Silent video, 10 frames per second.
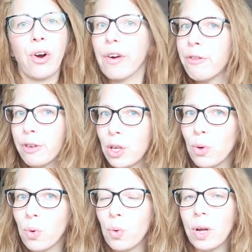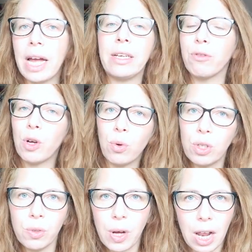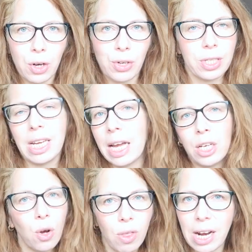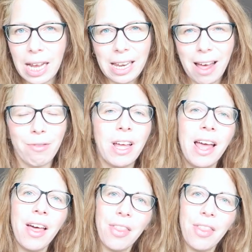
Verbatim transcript: There are a few kind of go-to colors that I know that I love.